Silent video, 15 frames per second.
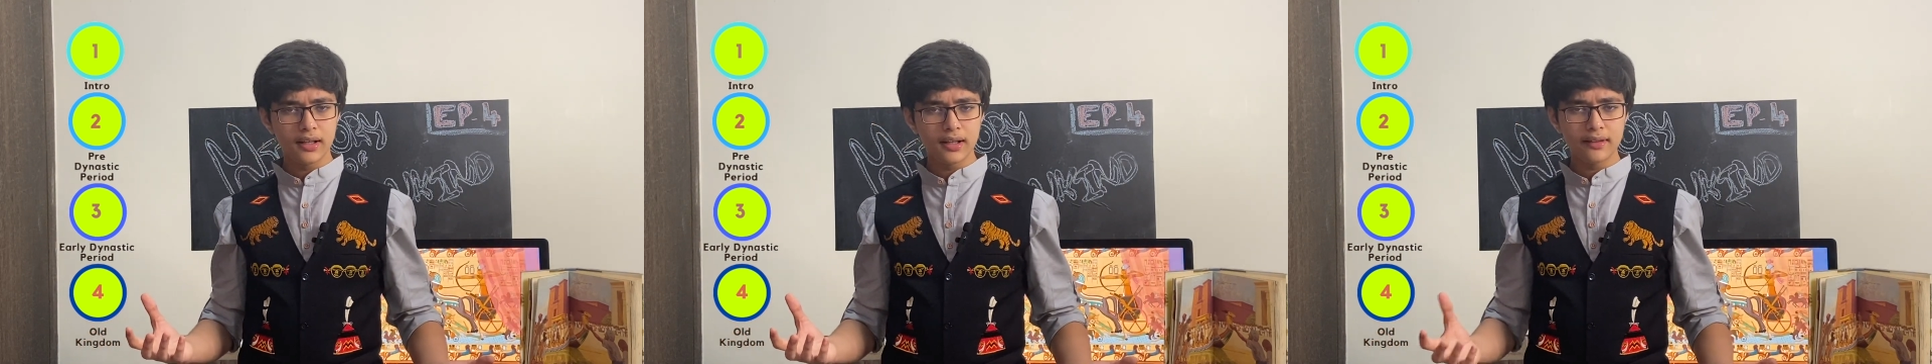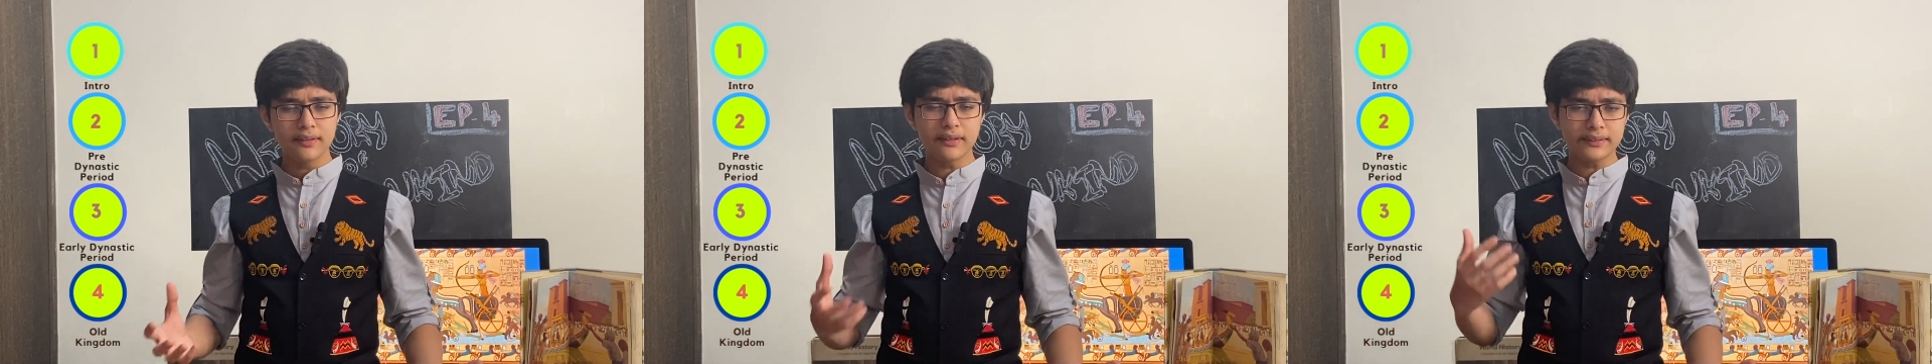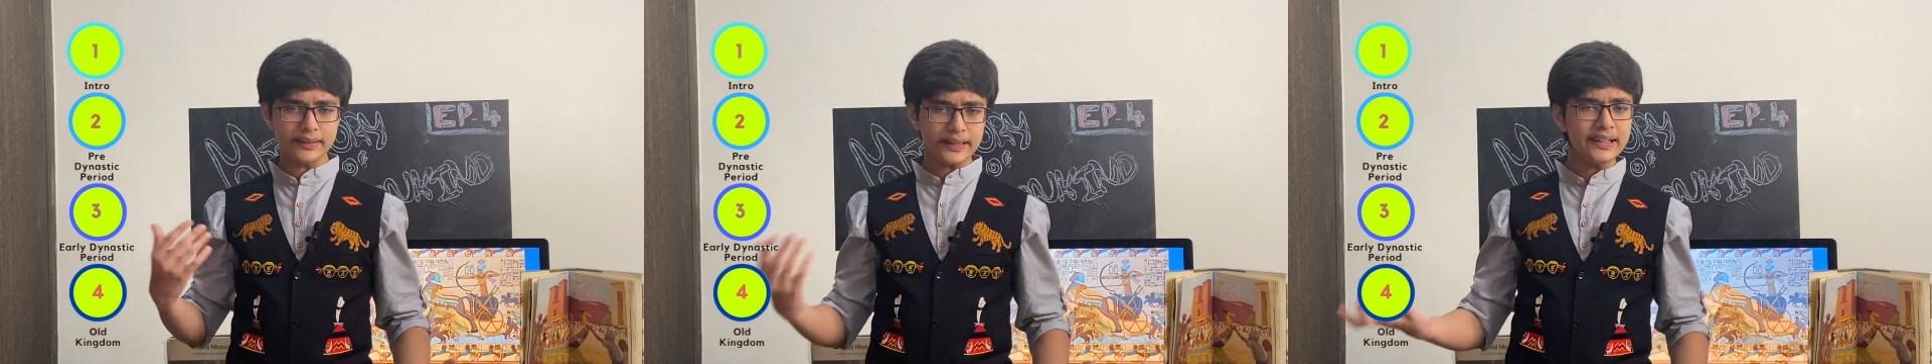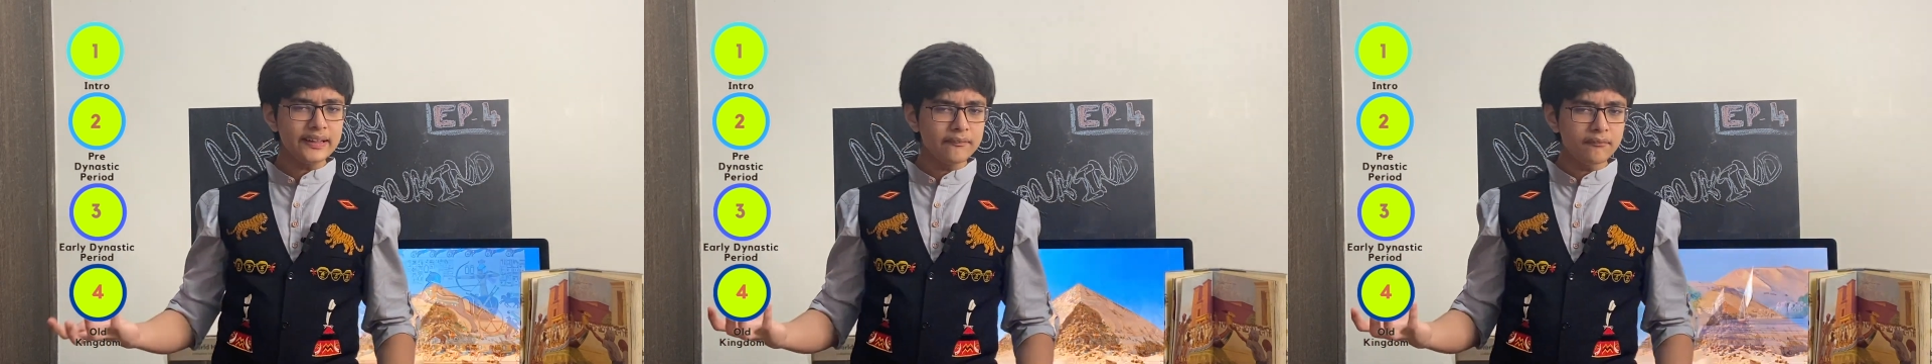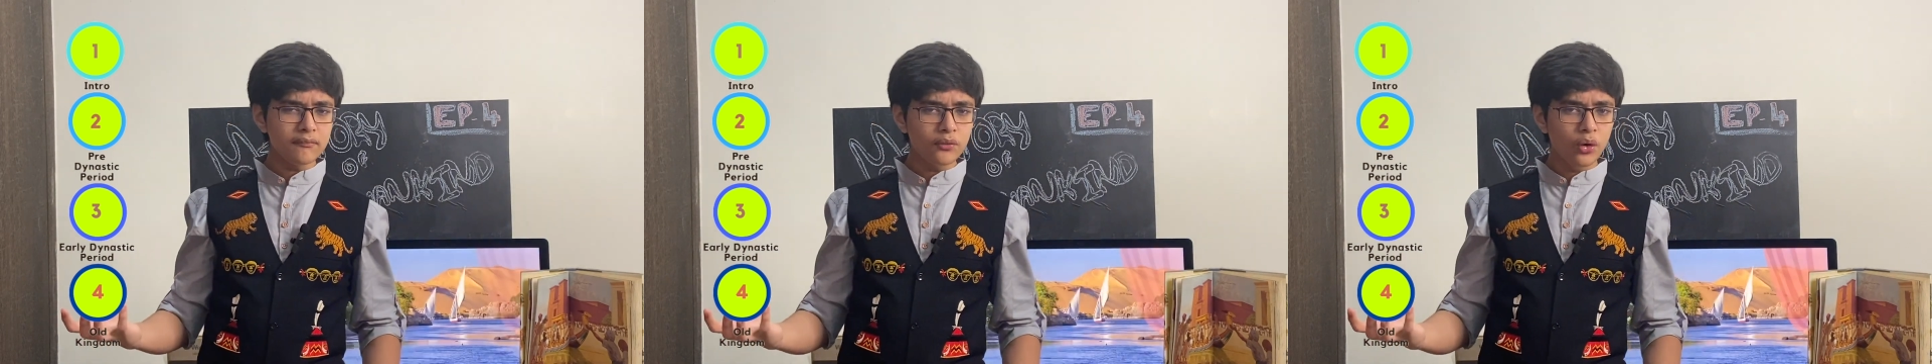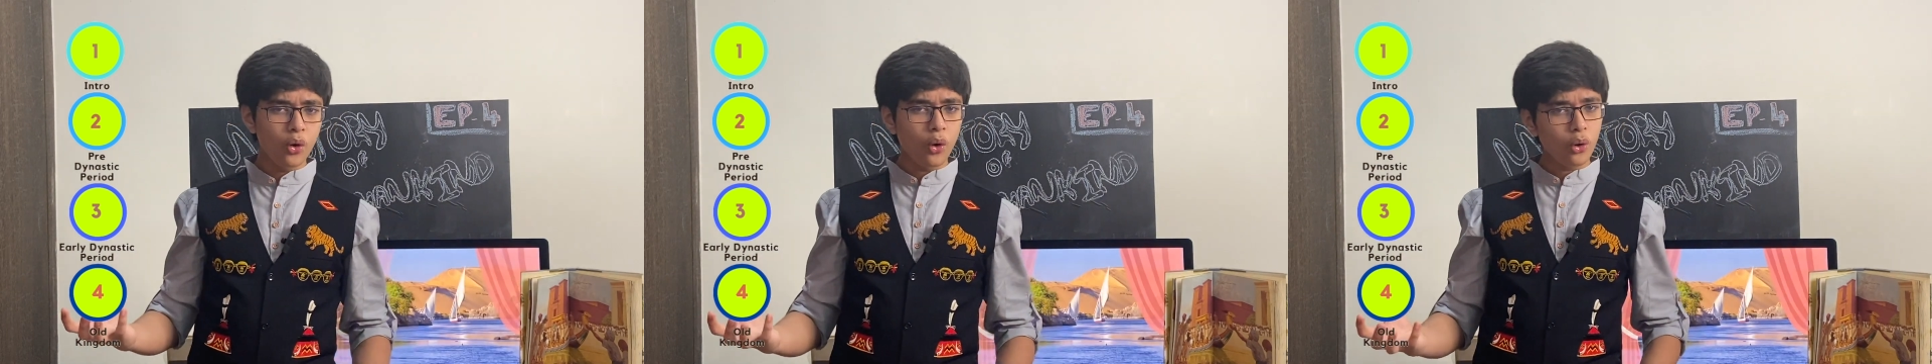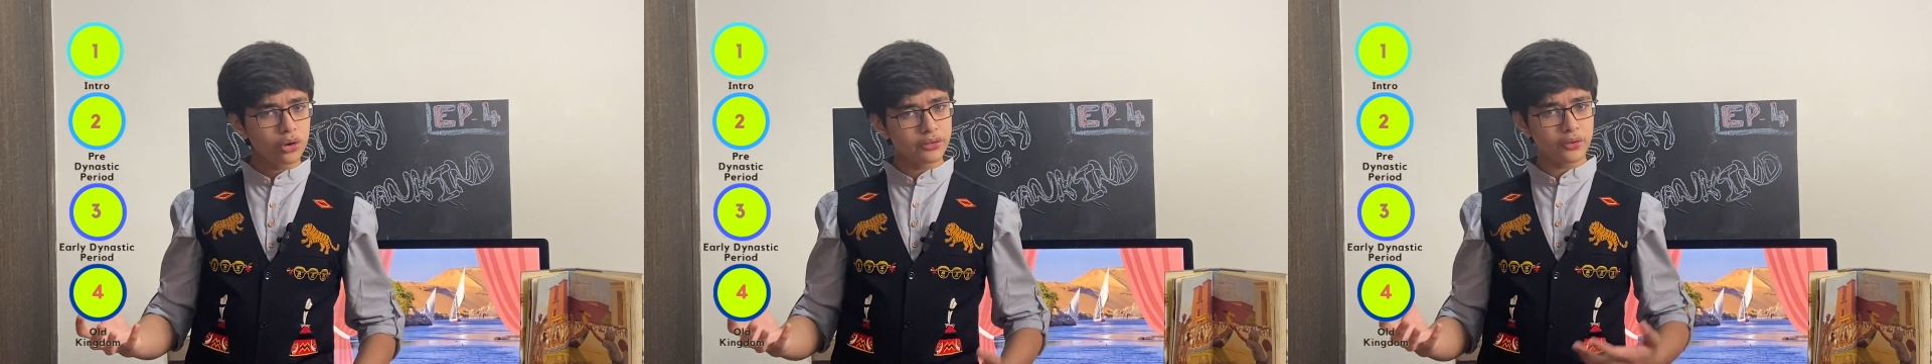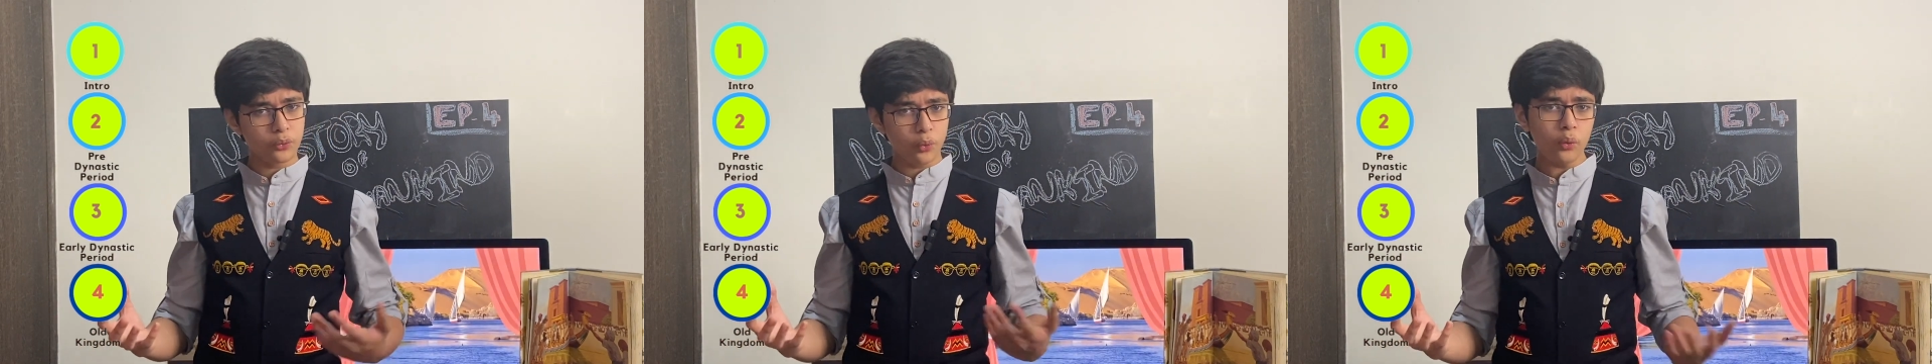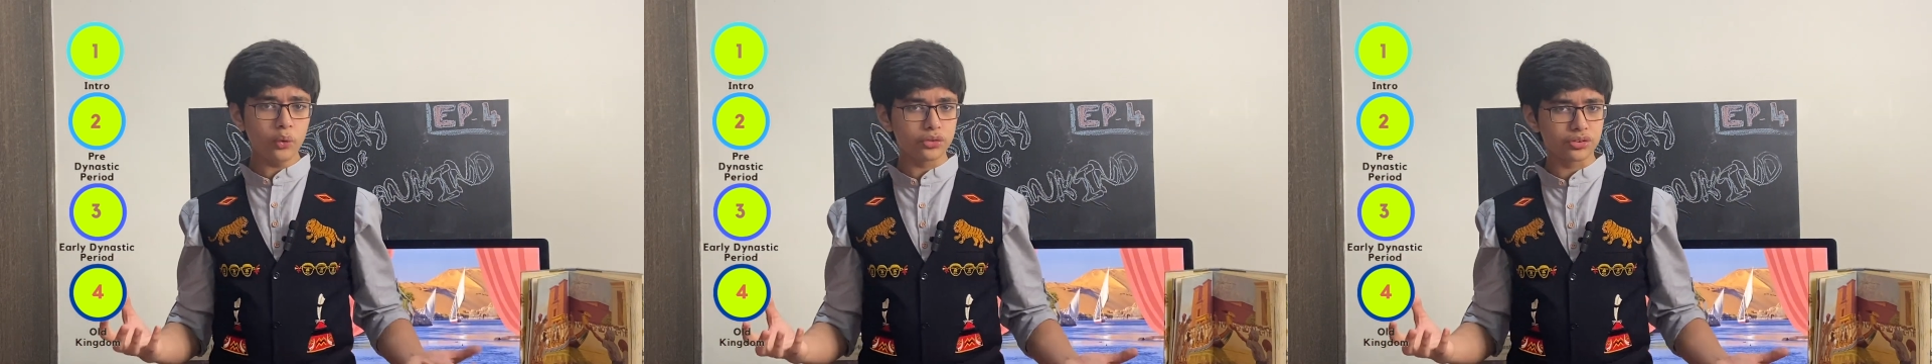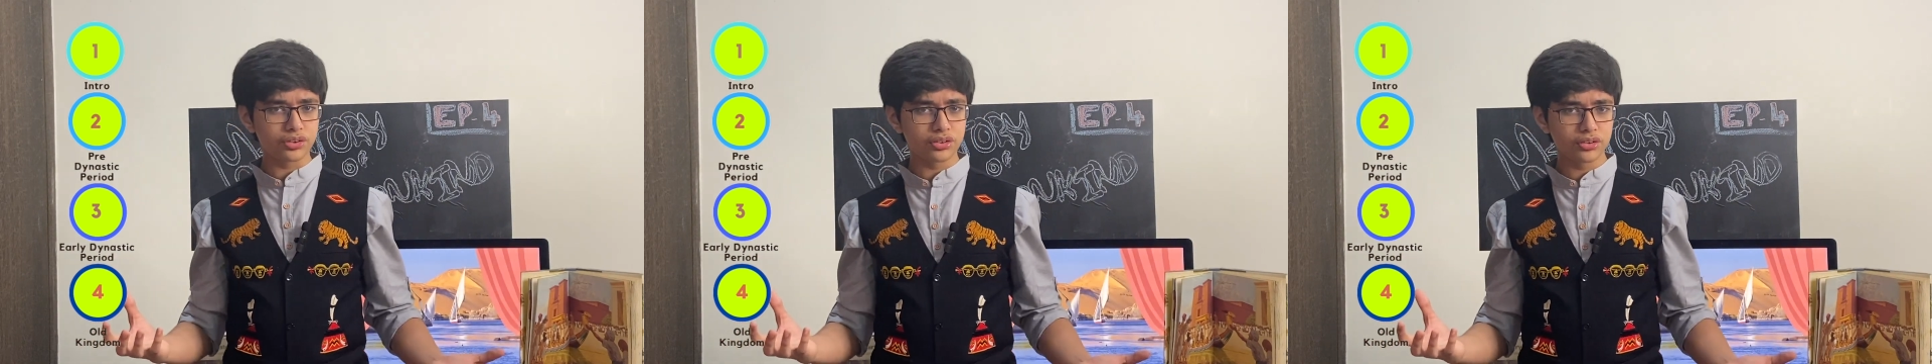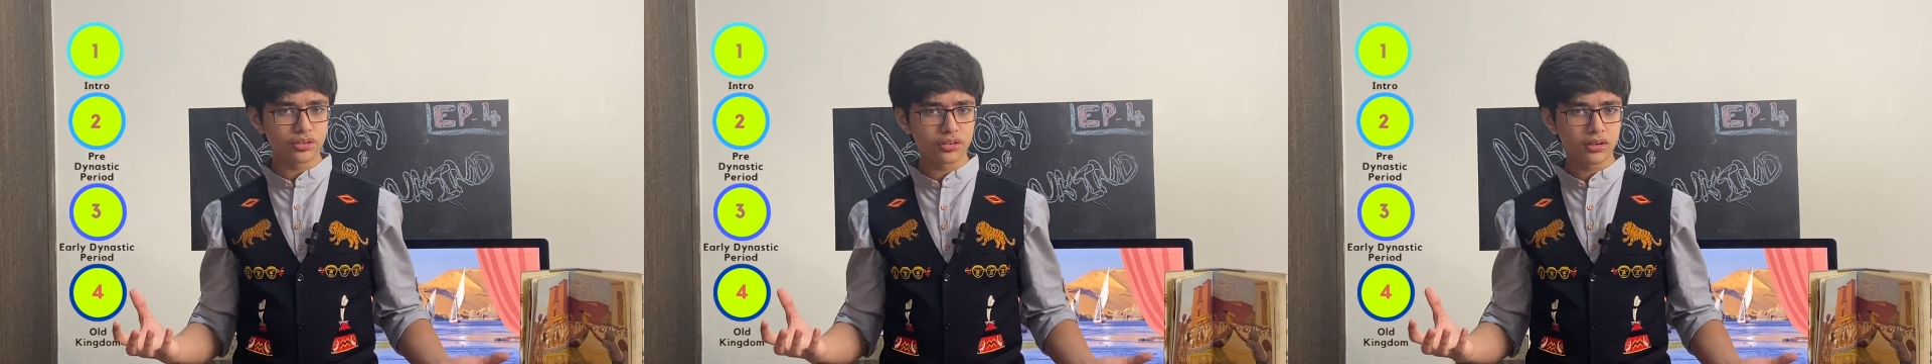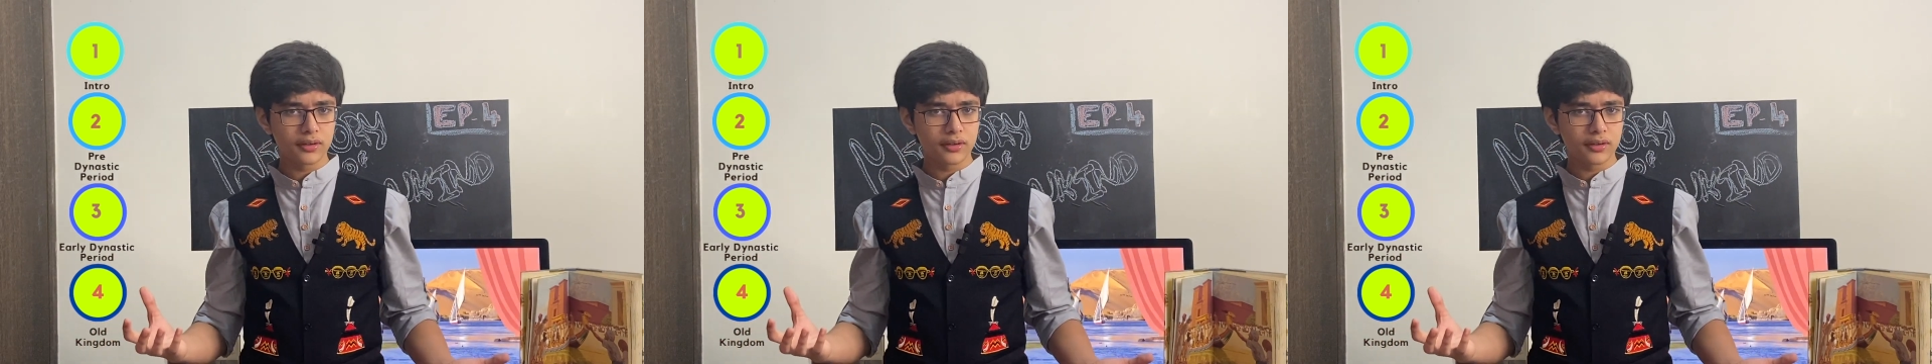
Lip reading: the team or the coach,